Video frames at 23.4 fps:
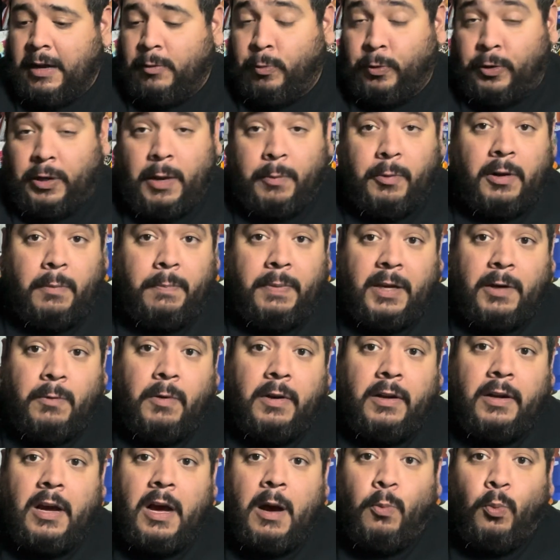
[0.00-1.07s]
Were you able to pick
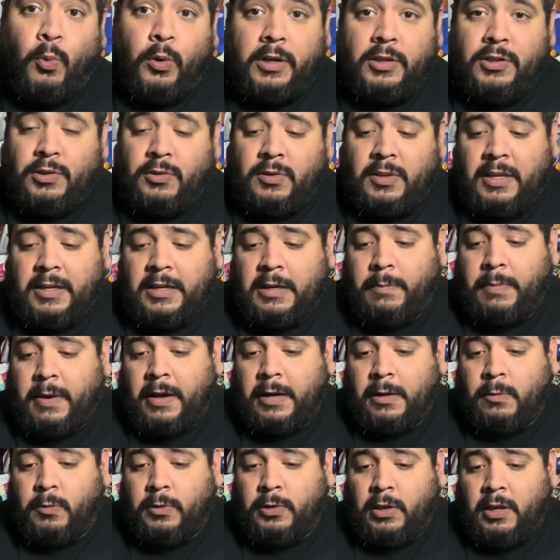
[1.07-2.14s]
one up? What did you think about
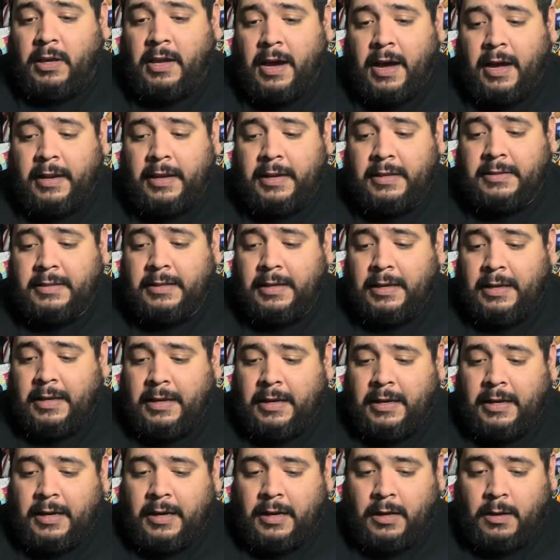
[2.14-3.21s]
it when you got it?
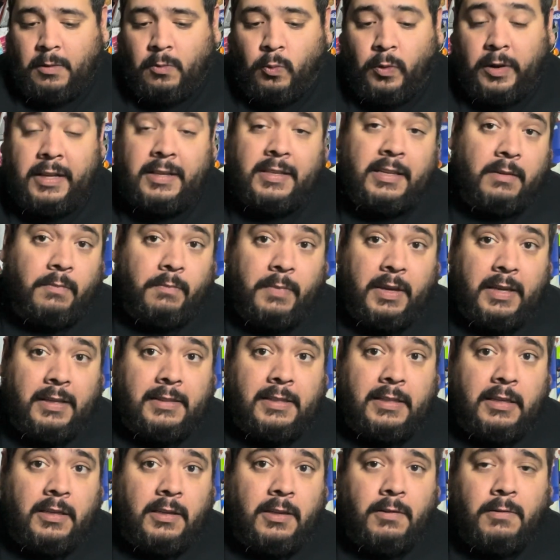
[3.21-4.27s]
What does it mean
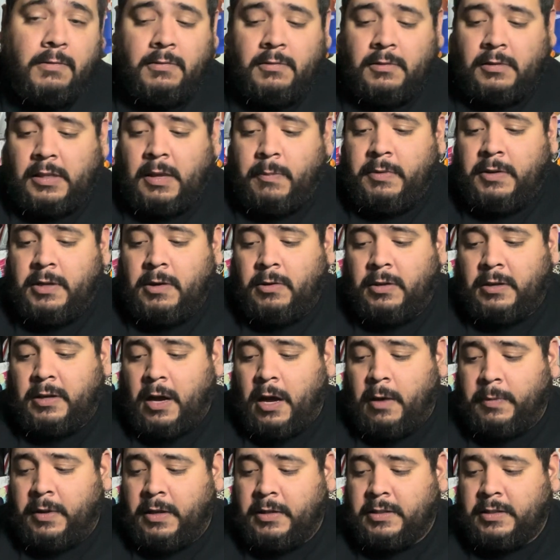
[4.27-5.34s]
to you? Let me know in the
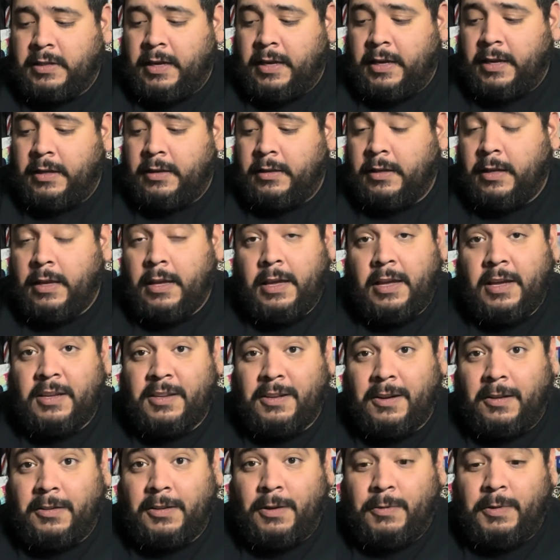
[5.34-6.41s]
comments, and
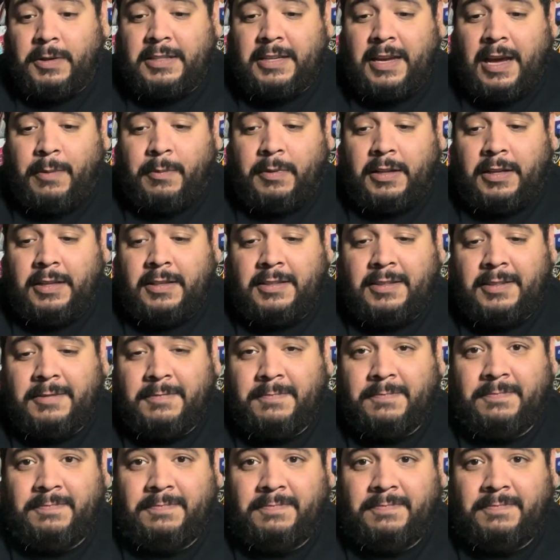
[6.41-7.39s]
y'all know what time it is.